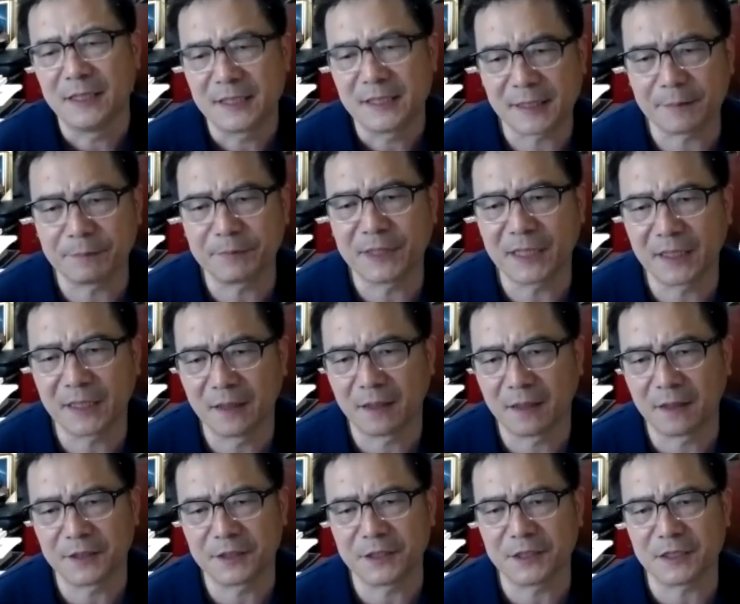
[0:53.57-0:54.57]
some
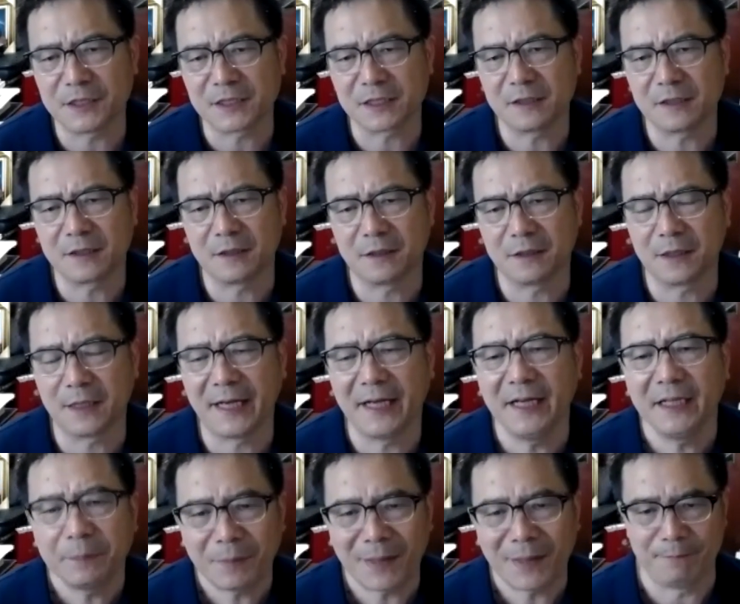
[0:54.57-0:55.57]
technologies, so-called
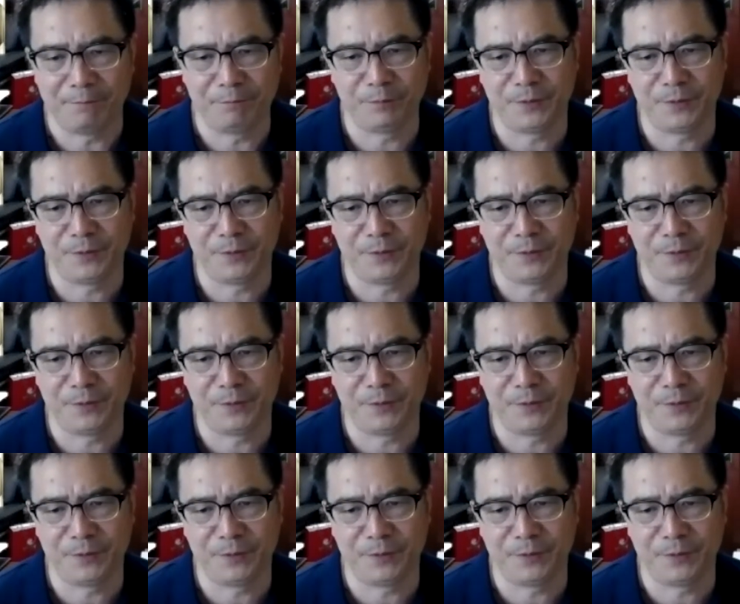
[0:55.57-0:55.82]
heat pump.